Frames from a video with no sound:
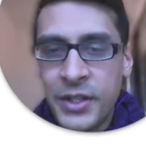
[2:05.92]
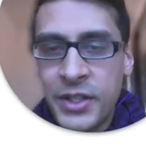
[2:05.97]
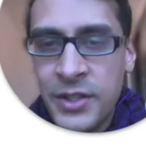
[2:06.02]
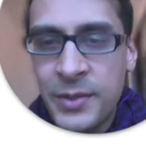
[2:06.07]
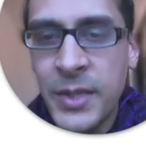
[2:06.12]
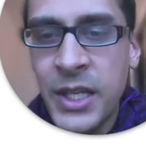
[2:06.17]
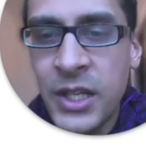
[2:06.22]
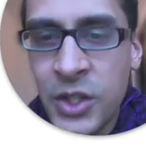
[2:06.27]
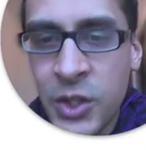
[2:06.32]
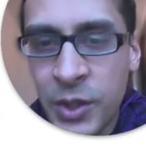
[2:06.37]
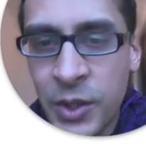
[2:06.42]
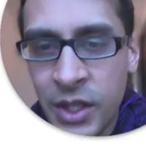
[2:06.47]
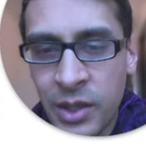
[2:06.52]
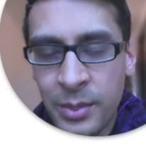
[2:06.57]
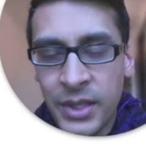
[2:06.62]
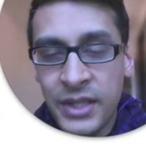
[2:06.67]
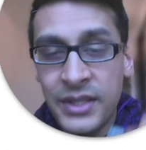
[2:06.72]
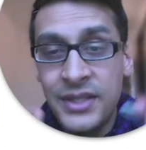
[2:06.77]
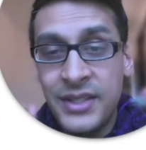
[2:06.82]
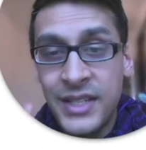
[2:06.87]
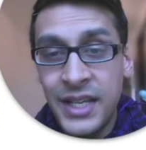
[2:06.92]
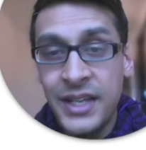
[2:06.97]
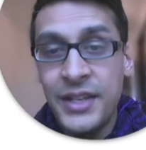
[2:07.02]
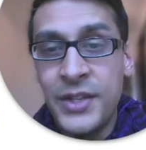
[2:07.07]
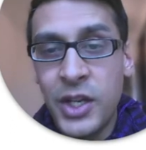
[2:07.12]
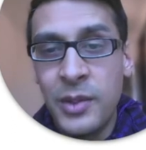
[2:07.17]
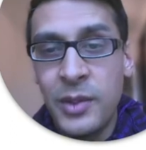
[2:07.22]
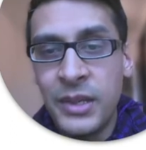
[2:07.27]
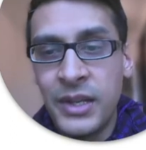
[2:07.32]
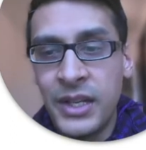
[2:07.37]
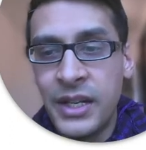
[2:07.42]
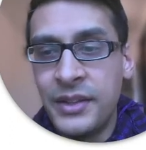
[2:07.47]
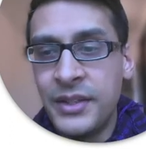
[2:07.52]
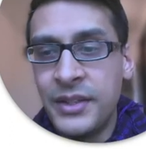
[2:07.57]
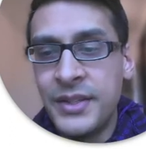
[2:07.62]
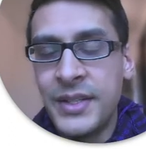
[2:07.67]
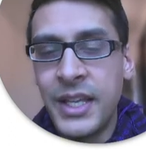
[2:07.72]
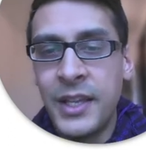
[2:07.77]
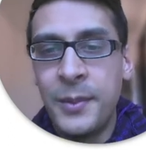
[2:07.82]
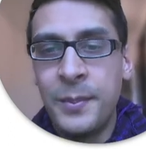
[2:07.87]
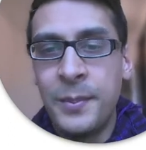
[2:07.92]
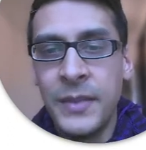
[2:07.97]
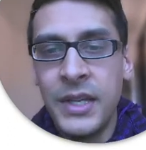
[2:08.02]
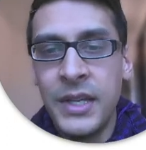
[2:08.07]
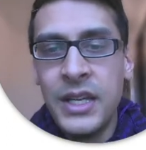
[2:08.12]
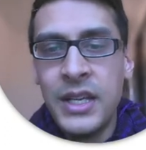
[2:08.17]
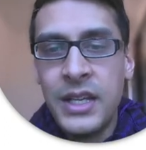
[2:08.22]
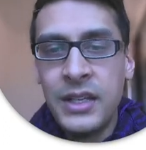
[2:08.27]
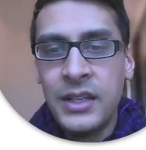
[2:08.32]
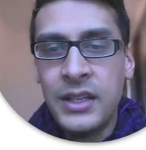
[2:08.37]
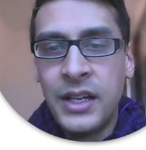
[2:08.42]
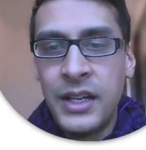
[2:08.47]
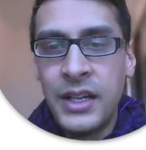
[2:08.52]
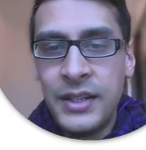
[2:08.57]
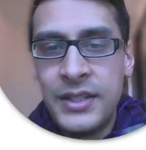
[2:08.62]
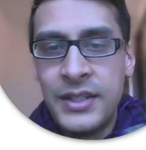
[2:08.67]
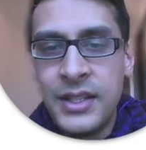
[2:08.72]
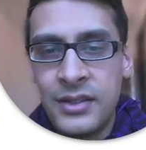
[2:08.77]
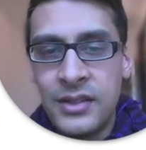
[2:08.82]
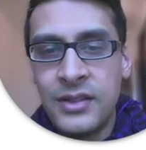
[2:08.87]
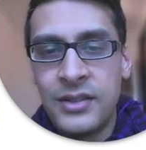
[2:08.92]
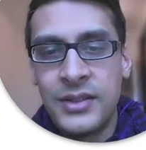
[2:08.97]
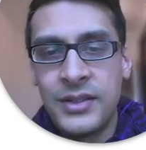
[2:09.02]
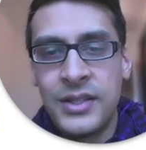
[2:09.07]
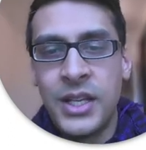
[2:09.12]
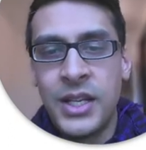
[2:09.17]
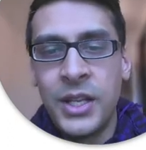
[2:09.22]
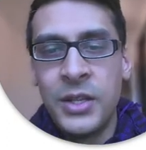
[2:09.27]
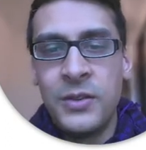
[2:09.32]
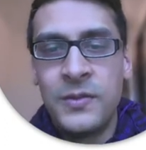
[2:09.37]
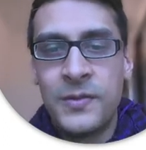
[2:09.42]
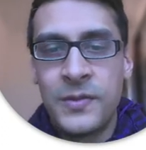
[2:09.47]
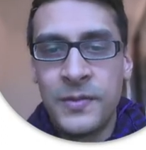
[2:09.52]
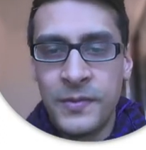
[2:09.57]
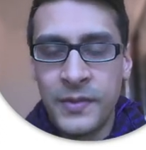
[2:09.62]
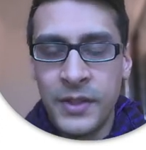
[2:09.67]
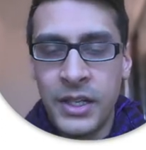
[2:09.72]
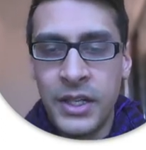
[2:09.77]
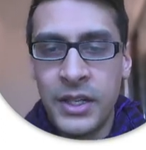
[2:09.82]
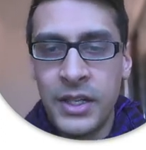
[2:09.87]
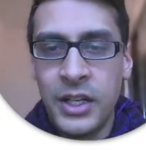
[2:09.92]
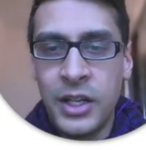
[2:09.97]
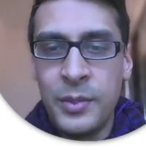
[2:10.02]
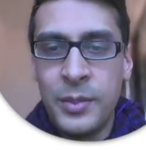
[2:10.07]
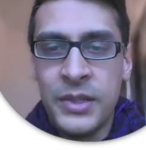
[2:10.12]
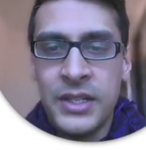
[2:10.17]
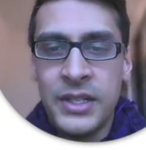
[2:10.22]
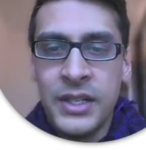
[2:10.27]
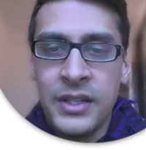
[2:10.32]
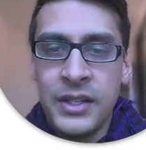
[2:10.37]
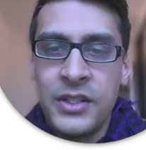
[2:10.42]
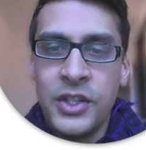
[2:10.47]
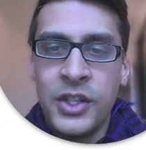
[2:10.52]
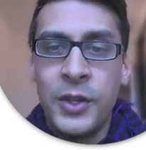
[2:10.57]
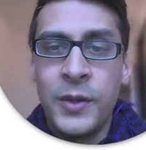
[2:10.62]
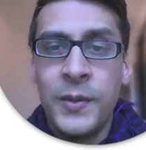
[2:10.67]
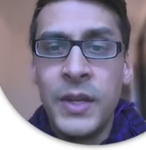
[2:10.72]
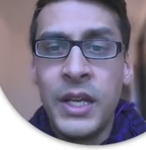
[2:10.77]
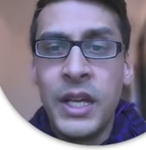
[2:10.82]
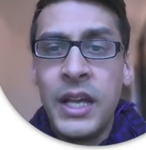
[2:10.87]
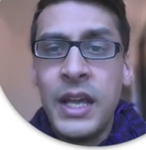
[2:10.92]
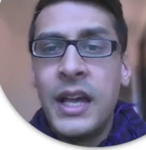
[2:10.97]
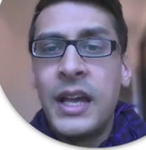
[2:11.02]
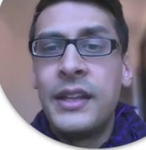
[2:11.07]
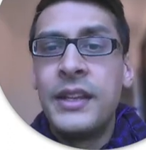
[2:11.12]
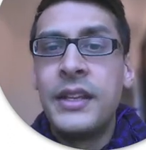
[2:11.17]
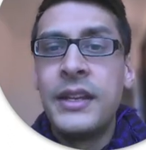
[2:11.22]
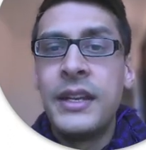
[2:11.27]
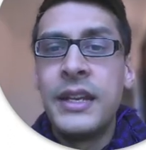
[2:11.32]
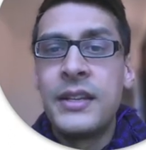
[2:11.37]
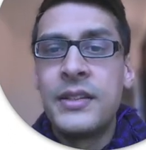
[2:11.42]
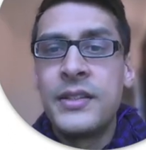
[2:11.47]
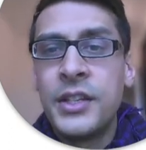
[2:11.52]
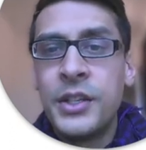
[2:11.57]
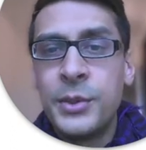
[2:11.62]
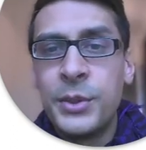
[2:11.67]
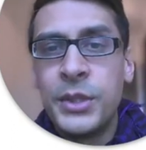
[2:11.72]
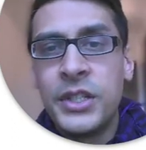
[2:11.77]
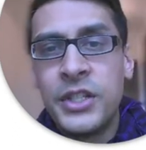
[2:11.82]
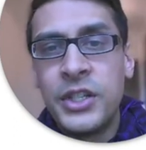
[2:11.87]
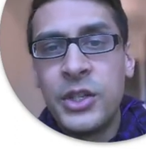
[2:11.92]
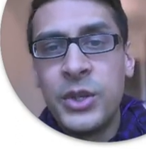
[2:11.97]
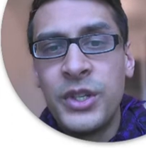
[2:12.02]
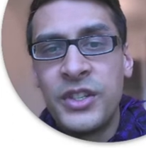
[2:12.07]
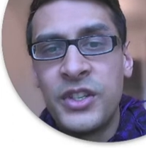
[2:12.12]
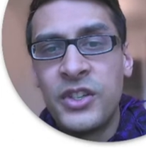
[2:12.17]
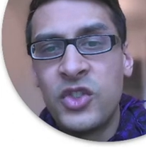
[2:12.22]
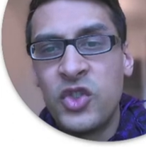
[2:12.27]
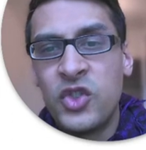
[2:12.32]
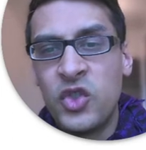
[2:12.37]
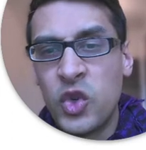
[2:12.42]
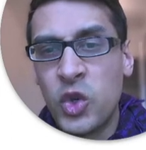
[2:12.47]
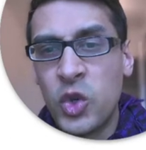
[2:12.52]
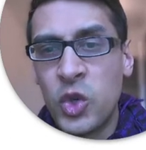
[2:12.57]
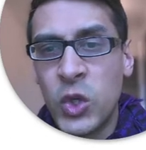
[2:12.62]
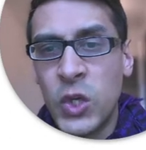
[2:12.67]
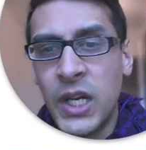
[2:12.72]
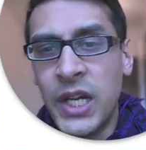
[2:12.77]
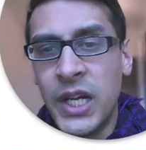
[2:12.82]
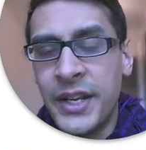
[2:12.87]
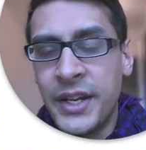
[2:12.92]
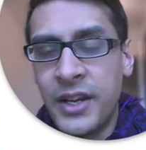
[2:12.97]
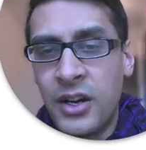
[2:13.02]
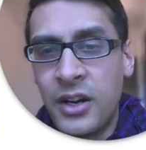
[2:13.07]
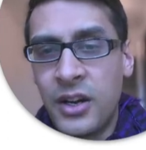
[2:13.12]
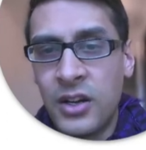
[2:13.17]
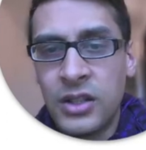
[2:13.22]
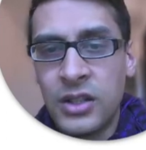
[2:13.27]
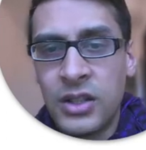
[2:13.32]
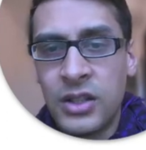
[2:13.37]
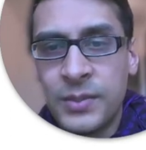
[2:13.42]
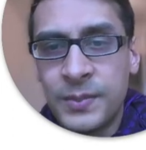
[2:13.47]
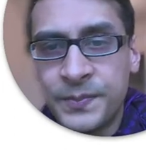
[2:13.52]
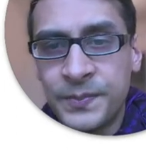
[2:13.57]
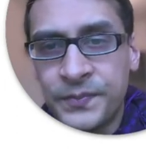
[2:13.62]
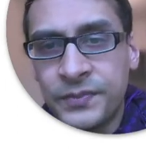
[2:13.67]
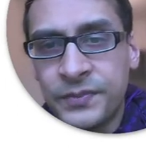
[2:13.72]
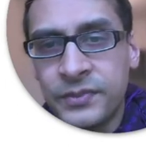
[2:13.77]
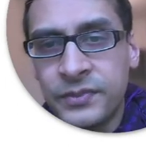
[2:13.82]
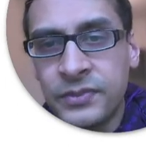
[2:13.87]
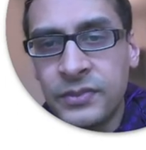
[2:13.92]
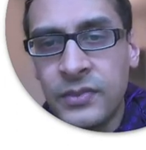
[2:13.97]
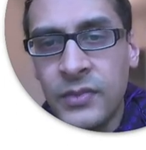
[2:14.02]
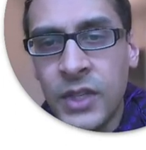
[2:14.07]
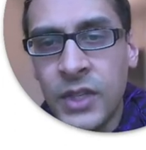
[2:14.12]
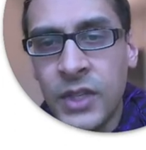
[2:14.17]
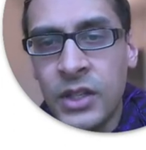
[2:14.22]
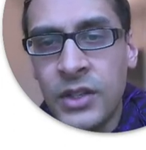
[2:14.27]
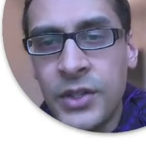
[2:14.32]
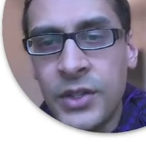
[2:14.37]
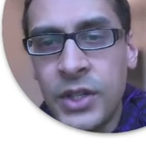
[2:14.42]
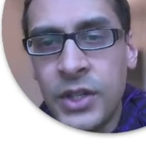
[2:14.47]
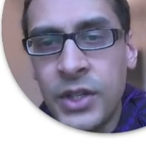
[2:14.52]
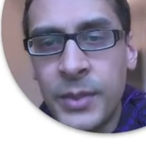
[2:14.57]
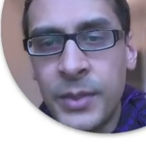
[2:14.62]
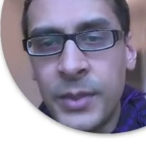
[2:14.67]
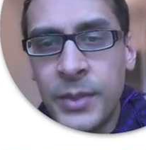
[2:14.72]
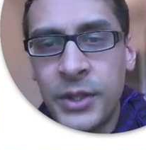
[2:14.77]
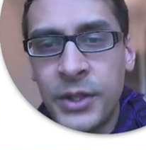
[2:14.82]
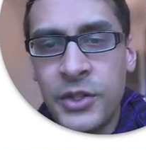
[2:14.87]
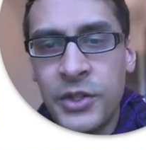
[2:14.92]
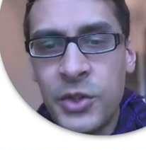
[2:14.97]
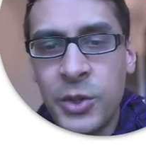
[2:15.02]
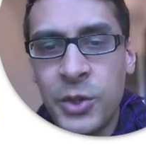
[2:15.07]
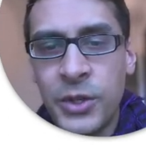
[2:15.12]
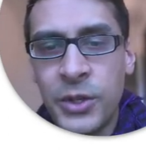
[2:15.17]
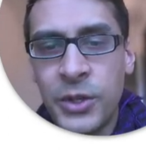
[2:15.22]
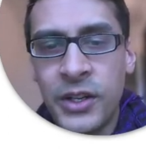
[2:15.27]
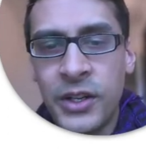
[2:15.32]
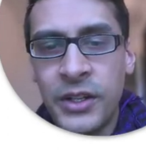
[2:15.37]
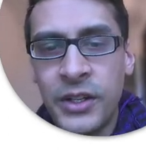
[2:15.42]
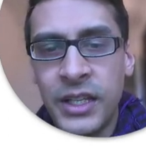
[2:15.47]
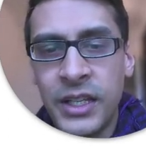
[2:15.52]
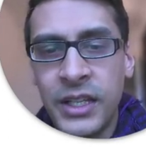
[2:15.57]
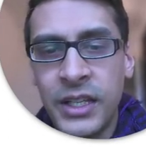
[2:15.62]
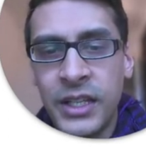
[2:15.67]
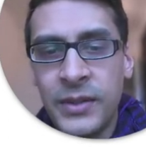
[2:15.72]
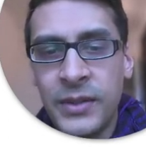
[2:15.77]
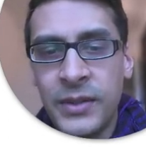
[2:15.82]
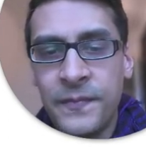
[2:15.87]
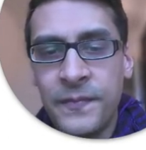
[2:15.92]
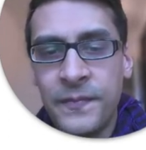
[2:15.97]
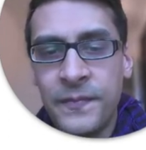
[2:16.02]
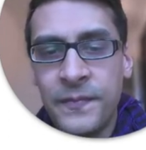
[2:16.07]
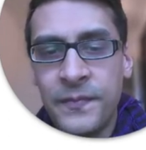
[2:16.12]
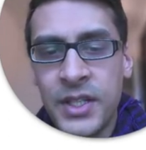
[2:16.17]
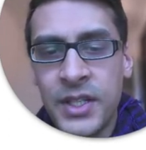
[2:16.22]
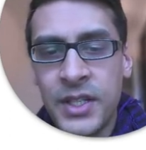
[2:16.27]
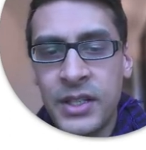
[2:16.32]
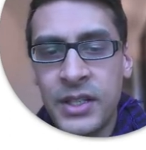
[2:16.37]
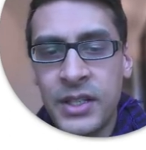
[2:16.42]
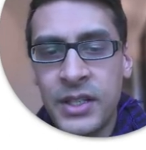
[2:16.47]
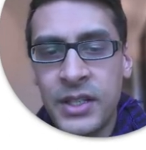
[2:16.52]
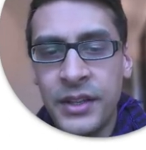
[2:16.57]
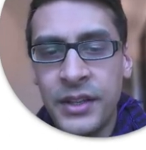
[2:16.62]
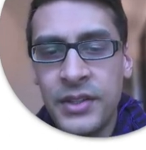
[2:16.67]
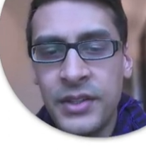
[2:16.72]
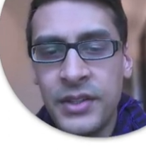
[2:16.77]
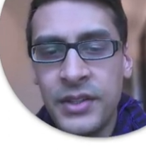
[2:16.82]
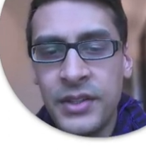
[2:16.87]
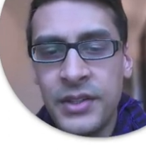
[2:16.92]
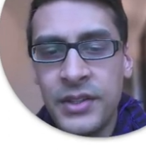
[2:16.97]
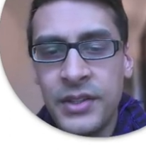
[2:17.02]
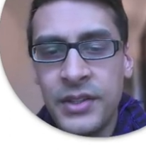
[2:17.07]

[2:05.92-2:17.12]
just make sure your compass stays open at the same distance that you've opened it to. And the next thing you want to do is just draw an arc. So I'm now going to draw an arc here, just like this.